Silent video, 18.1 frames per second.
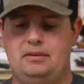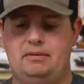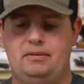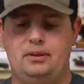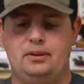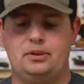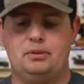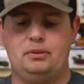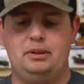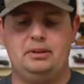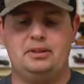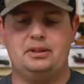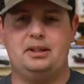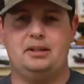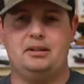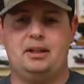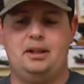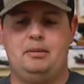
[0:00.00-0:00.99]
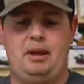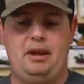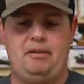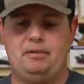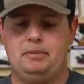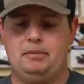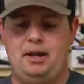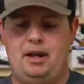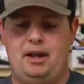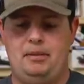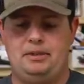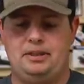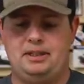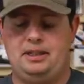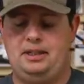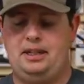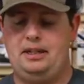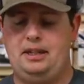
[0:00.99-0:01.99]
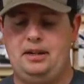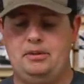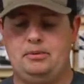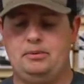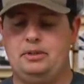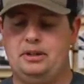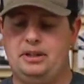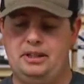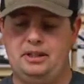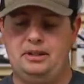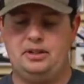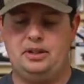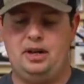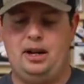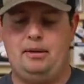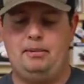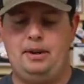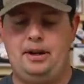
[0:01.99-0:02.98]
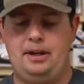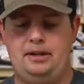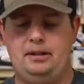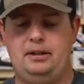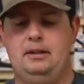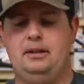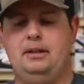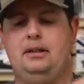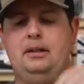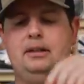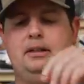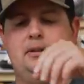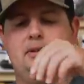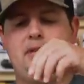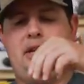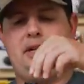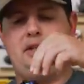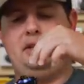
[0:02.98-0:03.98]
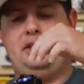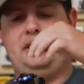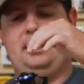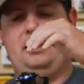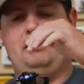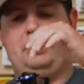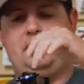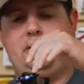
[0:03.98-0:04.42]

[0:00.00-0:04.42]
is the first reels to come out from Dobyns and they did a really good job on it. There's actually a